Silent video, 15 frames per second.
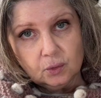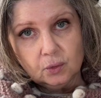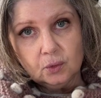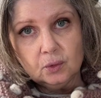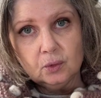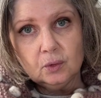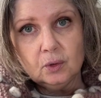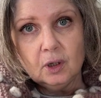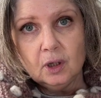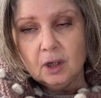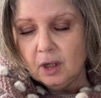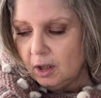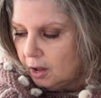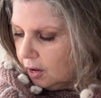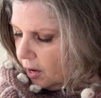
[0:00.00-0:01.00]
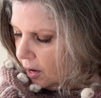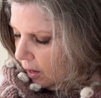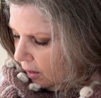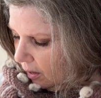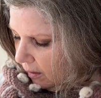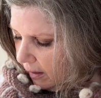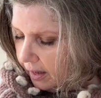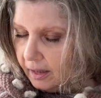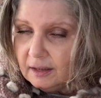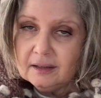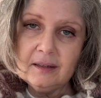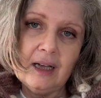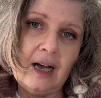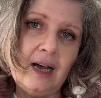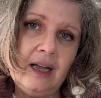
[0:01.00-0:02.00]
to Caen, and
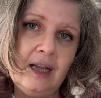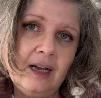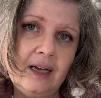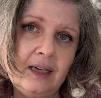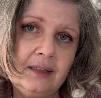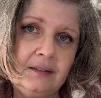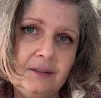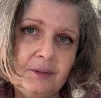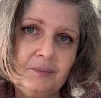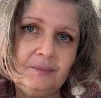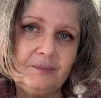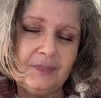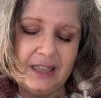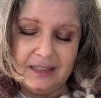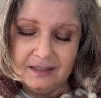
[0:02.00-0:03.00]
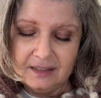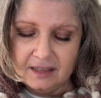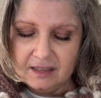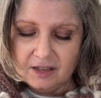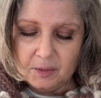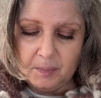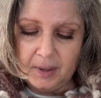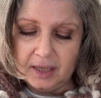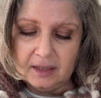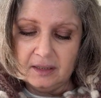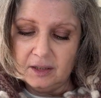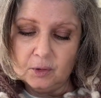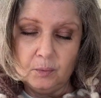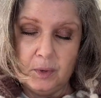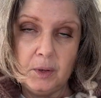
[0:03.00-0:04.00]
I had
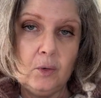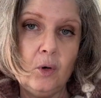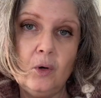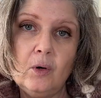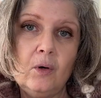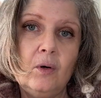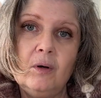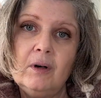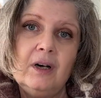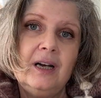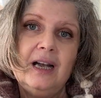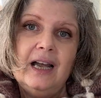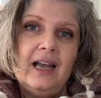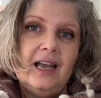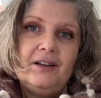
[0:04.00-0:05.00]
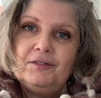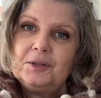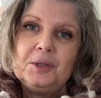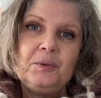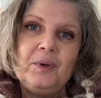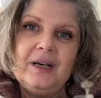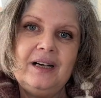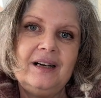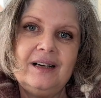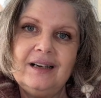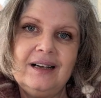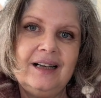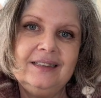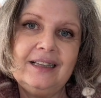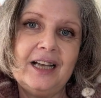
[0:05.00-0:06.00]
anticipated we go everywhere
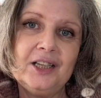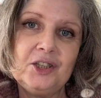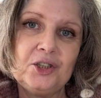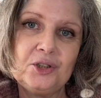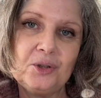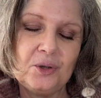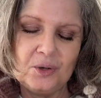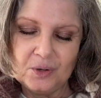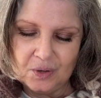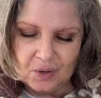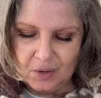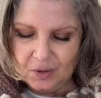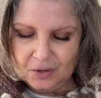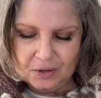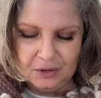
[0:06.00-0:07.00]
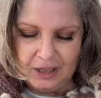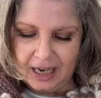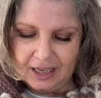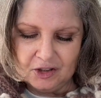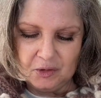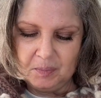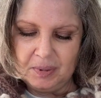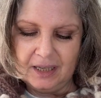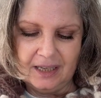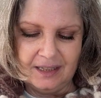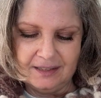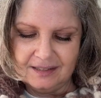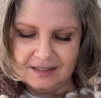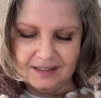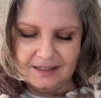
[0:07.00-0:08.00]
and I show all the nice
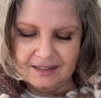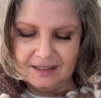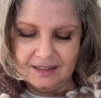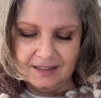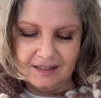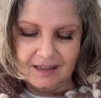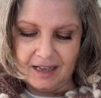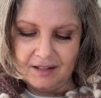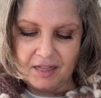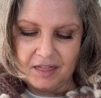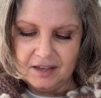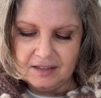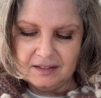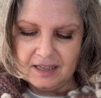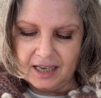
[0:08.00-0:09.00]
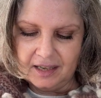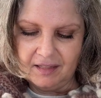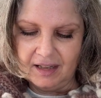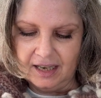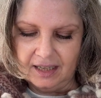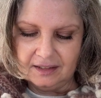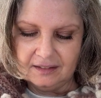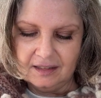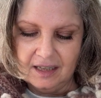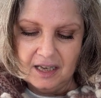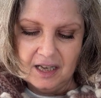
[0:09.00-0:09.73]
places and things like that.